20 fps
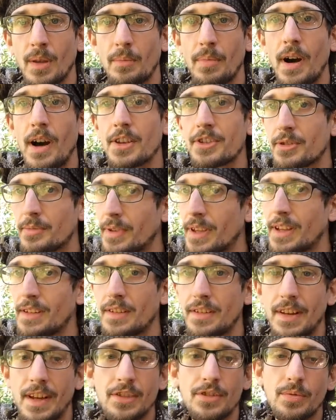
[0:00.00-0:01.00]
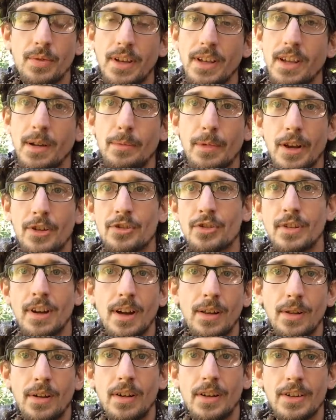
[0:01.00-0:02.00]
possibly into next week. I'm not sure
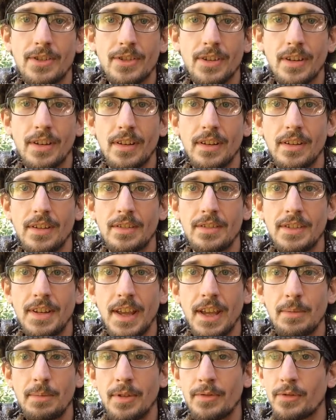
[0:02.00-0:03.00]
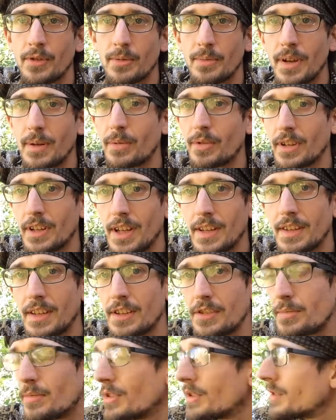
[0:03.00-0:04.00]
how long it's going to take before I'm able to get
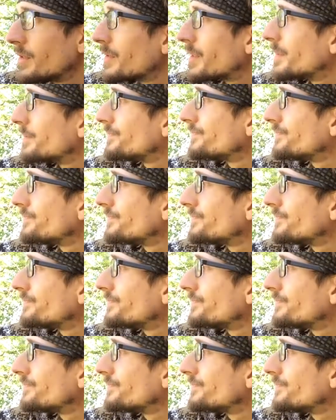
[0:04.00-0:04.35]
these moved.